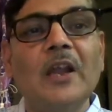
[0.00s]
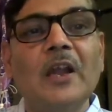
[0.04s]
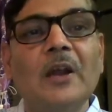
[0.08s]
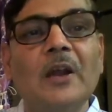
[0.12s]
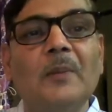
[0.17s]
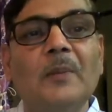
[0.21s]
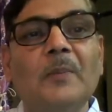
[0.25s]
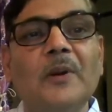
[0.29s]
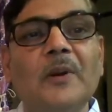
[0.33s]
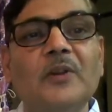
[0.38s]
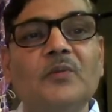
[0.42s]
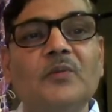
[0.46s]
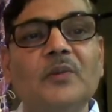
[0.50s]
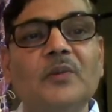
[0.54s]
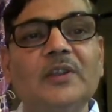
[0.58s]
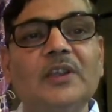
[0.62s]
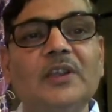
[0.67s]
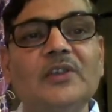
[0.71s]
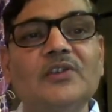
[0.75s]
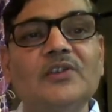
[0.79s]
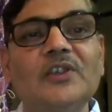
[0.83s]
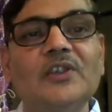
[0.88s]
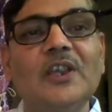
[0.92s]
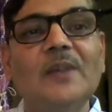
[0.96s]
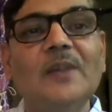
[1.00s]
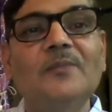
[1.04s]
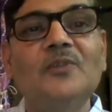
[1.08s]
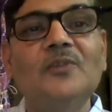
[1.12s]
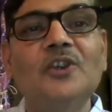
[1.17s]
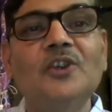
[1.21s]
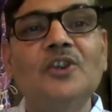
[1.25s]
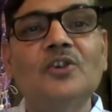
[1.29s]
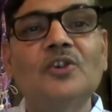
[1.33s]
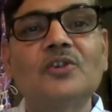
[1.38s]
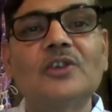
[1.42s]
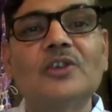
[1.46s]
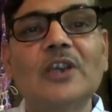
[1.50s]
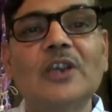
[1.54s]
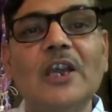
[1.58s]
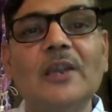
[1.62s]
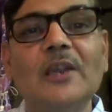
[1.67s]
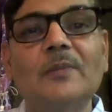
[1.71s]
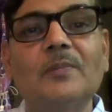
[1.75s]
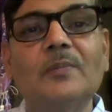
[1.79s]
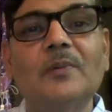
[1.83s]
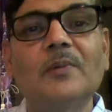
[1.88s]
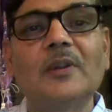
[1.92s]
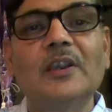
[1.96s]
But with the same genotype
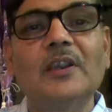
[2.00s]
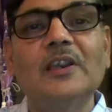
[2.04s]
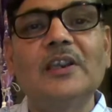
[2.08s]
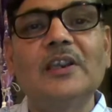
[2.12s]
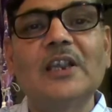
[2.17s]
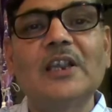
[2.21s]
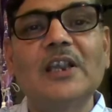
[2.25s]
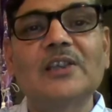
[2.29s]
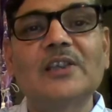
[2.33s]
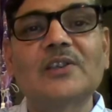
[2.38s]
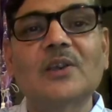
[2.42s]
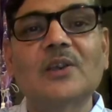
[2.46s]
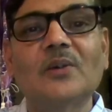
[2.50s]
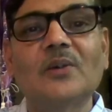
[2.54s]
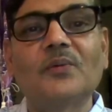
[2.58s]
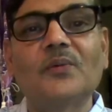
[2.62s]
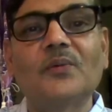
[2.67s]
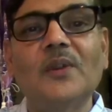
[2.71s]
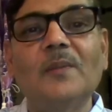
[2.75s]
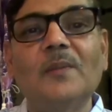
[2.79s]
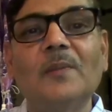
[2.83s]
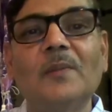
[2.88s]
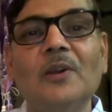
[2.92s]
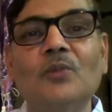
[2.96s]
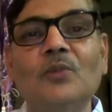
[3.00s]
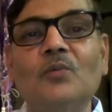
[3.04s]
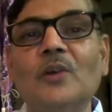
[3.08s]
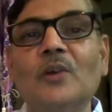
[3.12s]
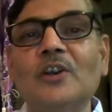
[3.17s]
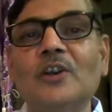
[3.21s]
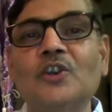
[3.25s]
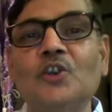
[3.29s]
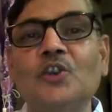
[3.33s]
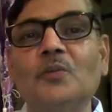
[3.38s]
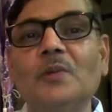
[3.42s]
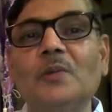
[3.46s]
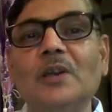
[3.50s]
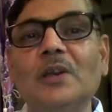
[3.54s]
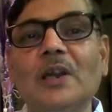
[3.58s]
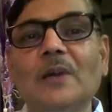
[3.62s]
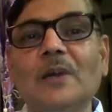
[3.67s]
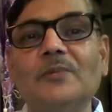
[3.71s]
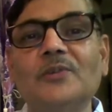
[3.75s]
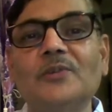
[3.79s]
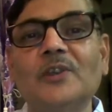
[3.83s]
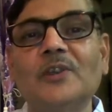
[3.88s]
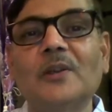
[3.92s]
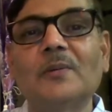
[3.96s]
in case of female, what you will
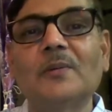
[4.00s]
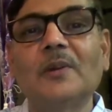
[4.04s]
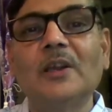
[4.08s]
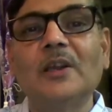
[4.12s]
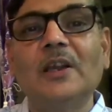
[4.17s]
observe,